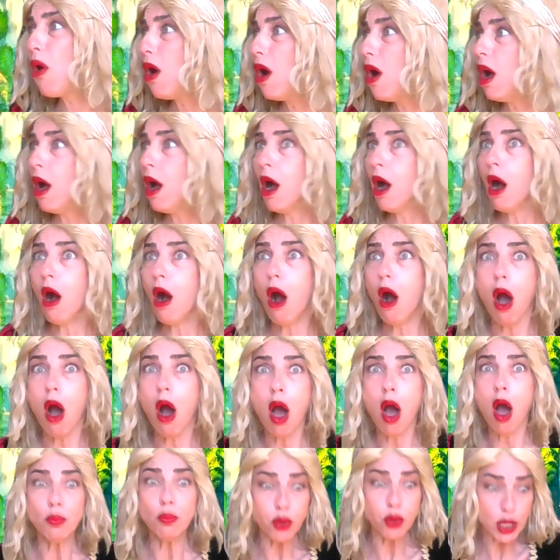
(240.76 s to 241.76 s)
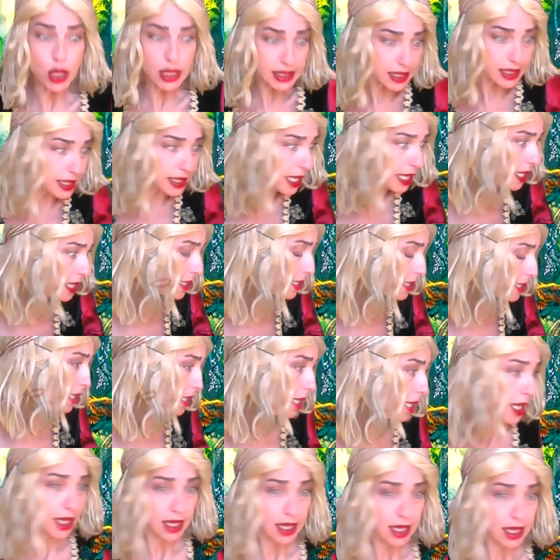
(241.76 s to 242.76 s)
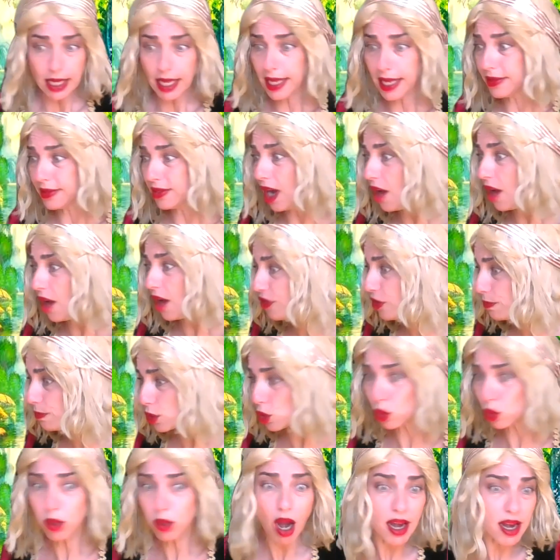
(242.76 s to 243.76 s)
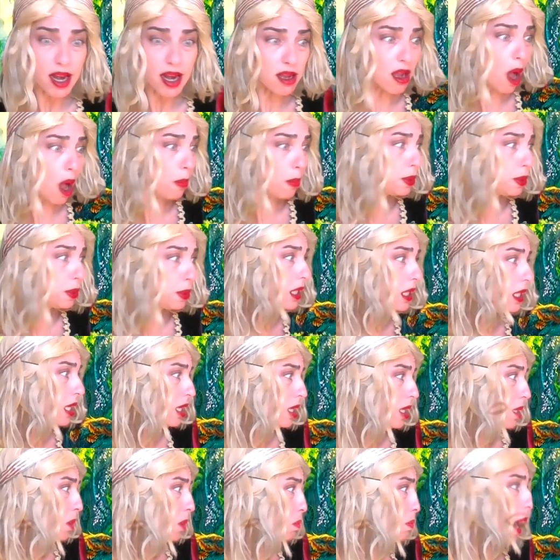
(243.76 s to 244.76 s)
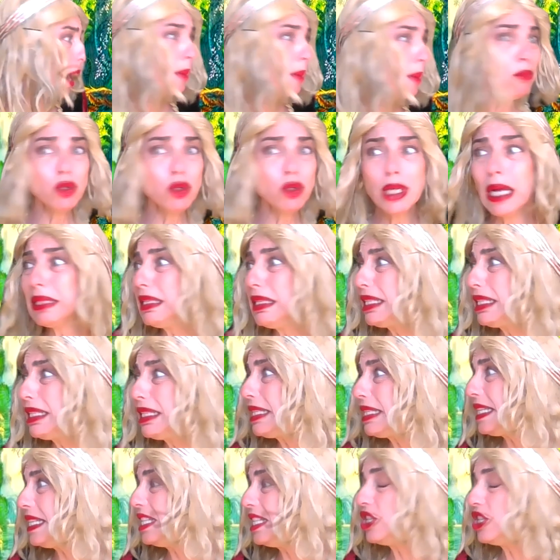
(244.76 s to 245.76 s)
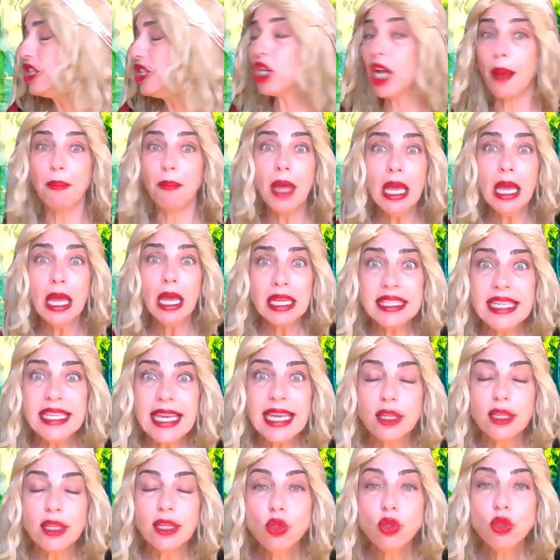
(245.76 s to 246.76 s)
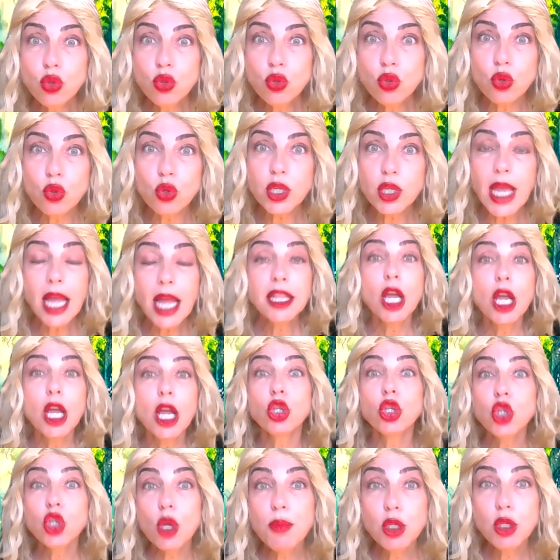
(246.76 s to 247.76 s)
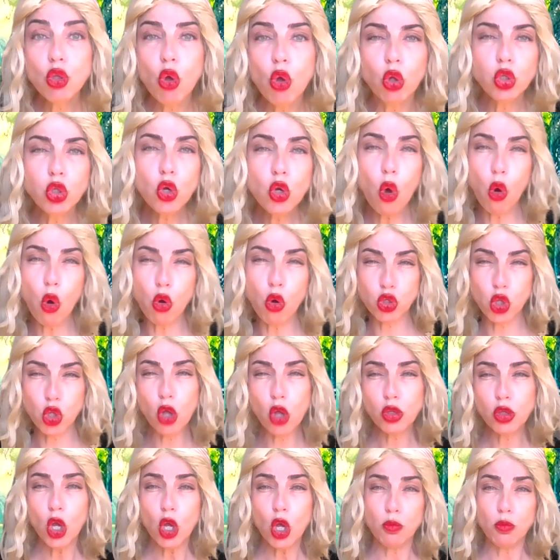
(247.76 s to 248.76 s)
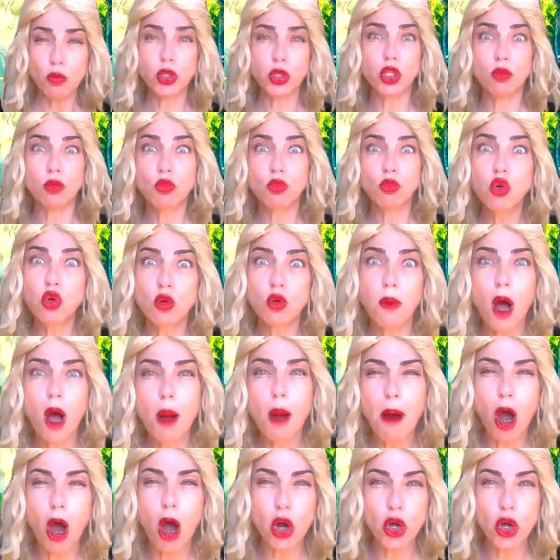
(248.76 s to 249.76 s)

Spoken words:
Oh, it's covered with water. Oh, how am I going to get out here? While Thumbelina thinks that way, of course, the frog screams from there.